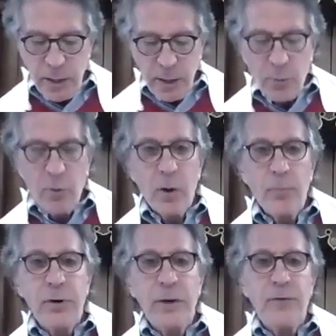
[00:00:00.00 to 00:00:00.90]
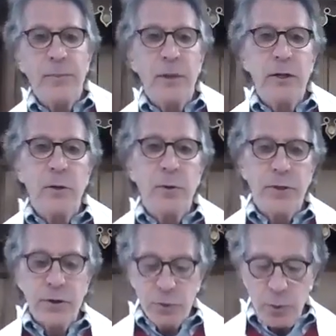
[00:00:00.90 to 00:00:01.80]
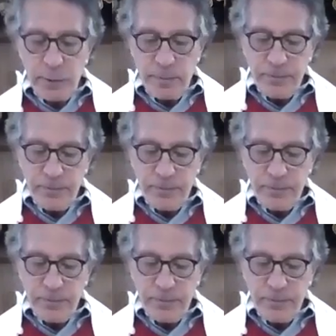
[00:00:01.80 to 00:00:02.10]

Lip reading: We're all pretty familiar with this one.